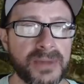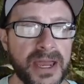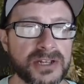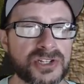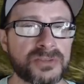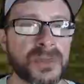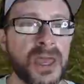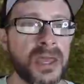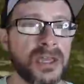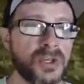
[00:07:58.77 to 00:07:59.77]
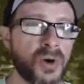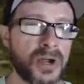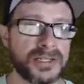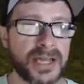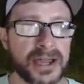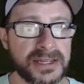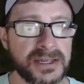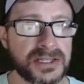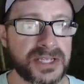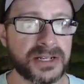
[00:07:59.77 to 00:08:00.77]
match. You are
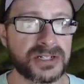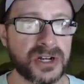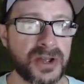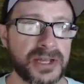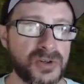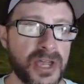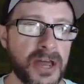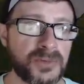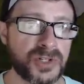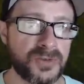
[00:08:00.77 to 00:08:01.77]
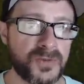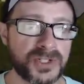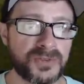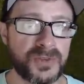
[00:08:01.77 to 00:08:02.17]
attacking a sector and you capture the first